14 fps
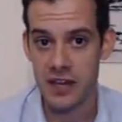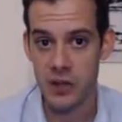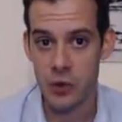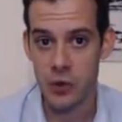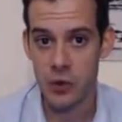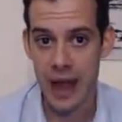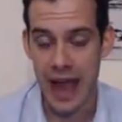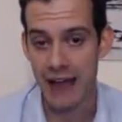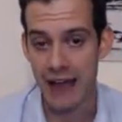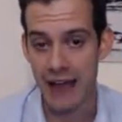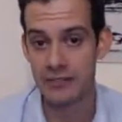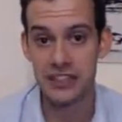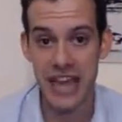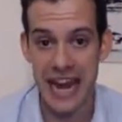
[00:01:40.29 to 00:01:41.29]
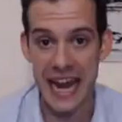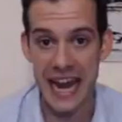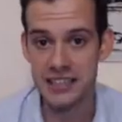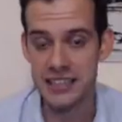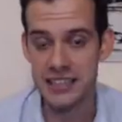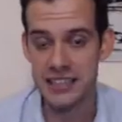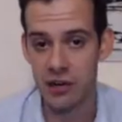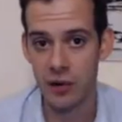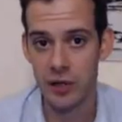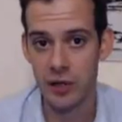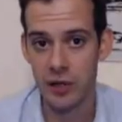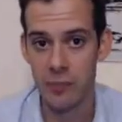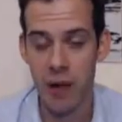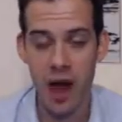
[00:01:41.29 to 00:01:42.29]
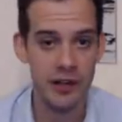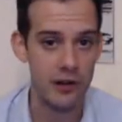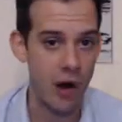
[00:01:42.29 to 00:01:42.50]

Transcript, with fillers: you have changes that occur in your body.